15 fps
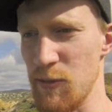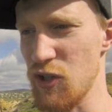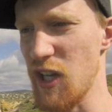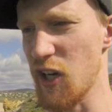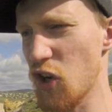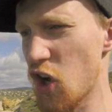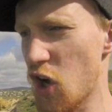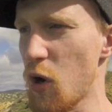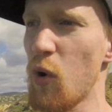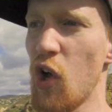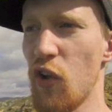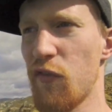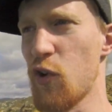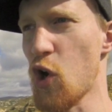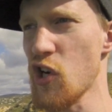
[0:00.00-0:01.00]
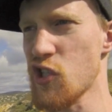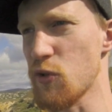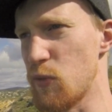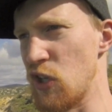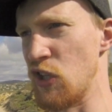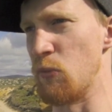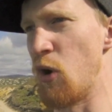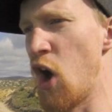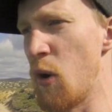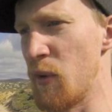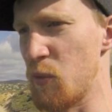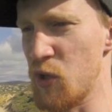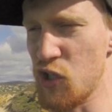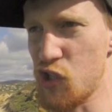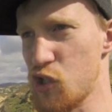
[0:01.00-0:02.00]
You're like, oh, well, of course you'd be in the
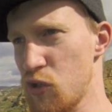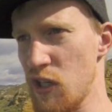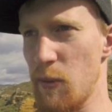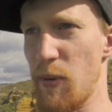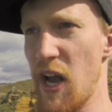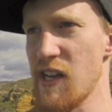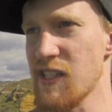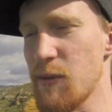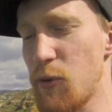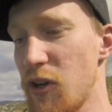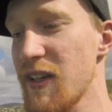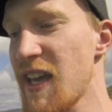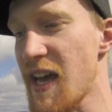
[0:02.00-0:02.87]
moment when you're shooting a basketball.